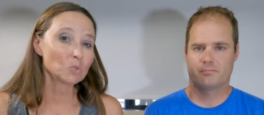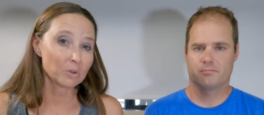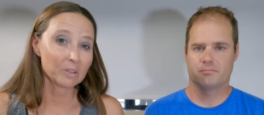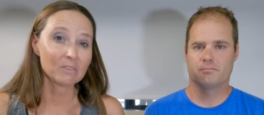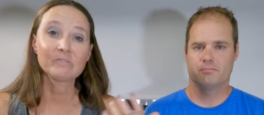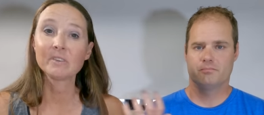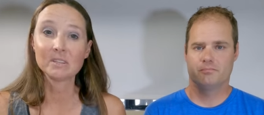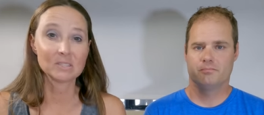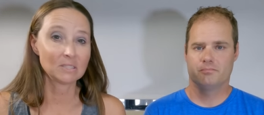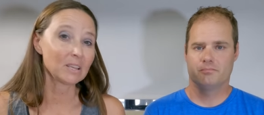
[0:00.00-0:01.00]
Speaker 1: sort of
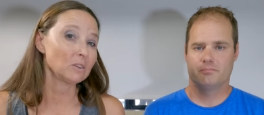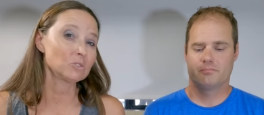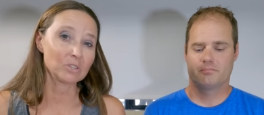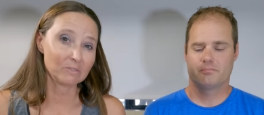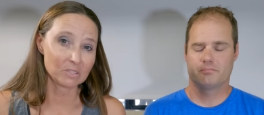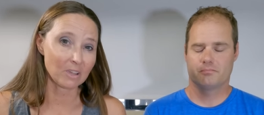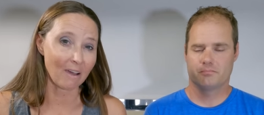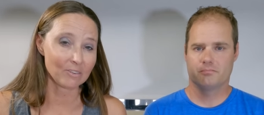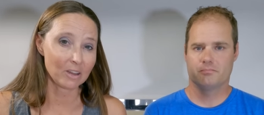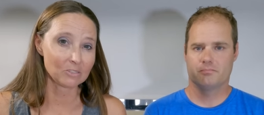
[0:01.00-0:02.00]
a cell service
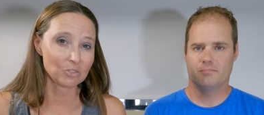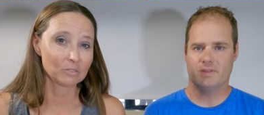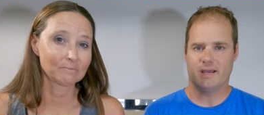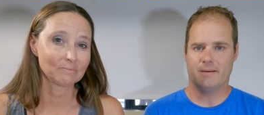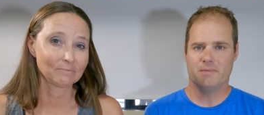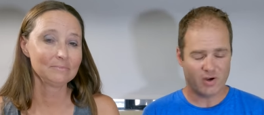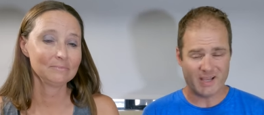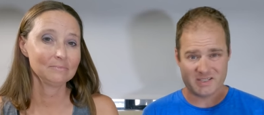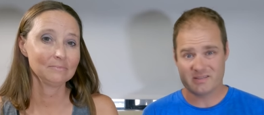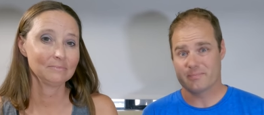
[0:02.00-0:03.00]
coverage. Yeah,
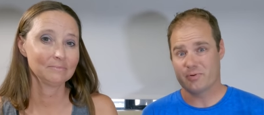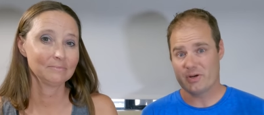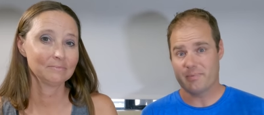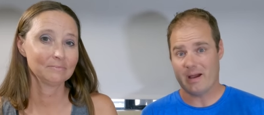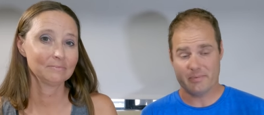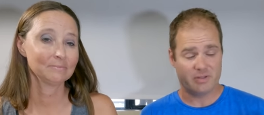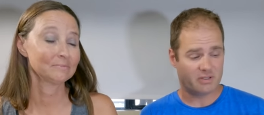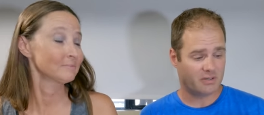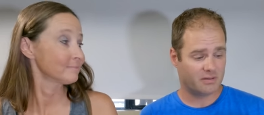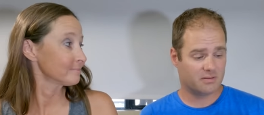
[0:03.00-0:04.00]
Speaker 2: Verizon's a pretty
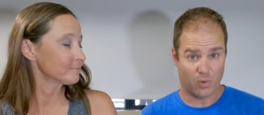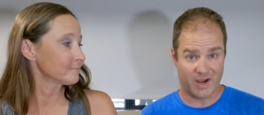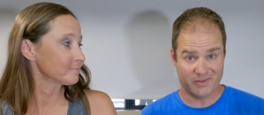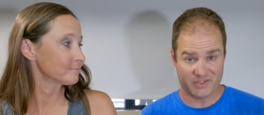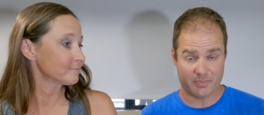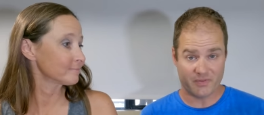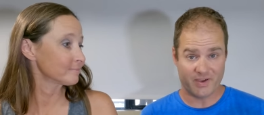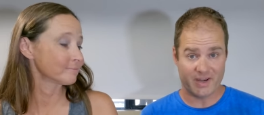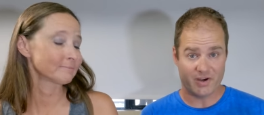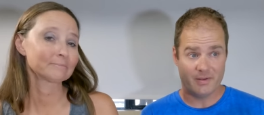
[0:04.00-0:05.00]
popular wireless
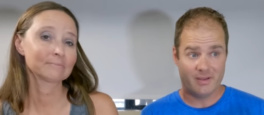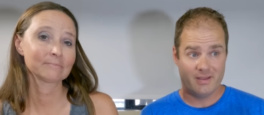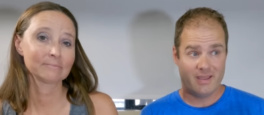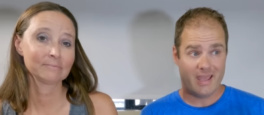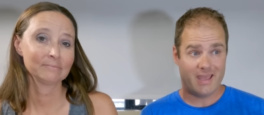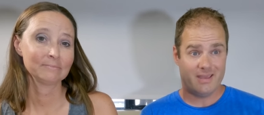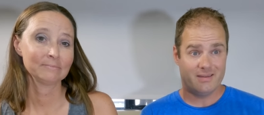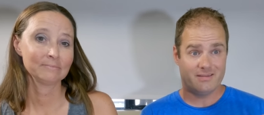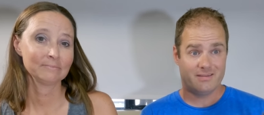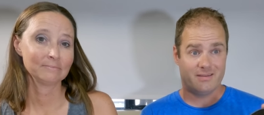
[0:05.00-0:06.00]
provider,
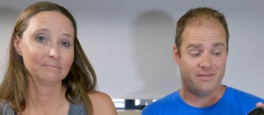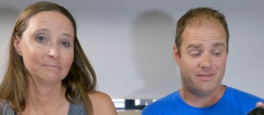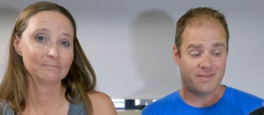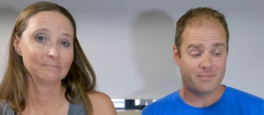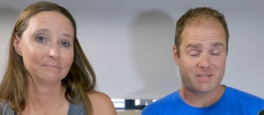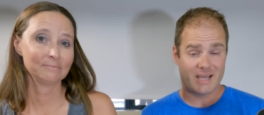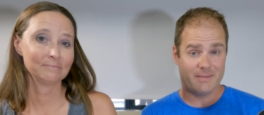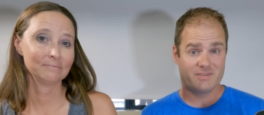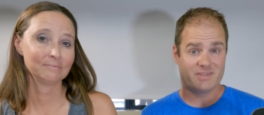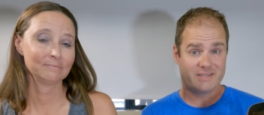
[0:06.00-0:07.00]
and
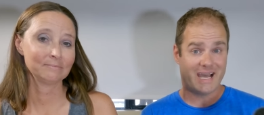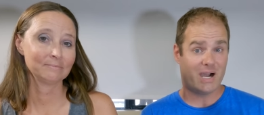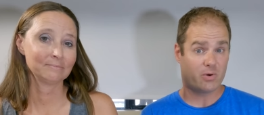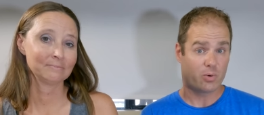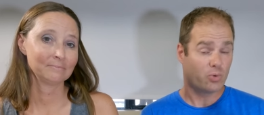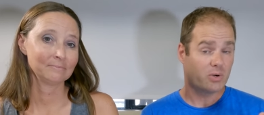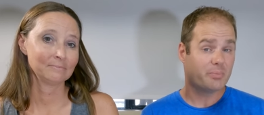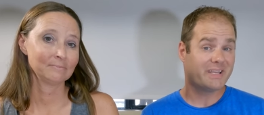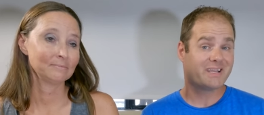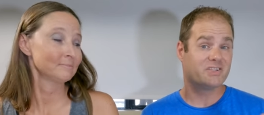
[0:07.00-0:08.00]
sometimes the tower will be